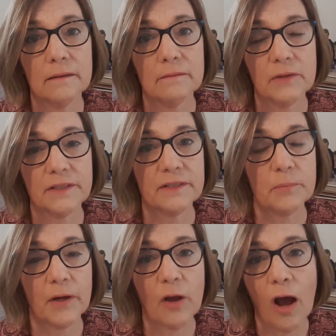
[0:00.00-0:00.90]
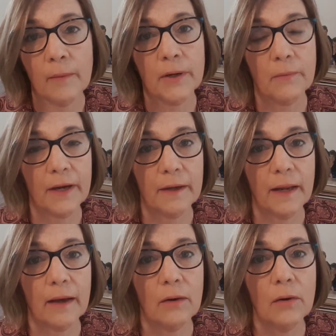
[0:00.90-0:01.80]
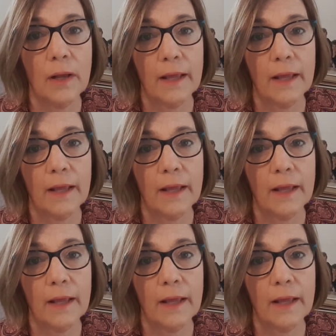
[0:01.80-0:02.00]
which is pretty common right now.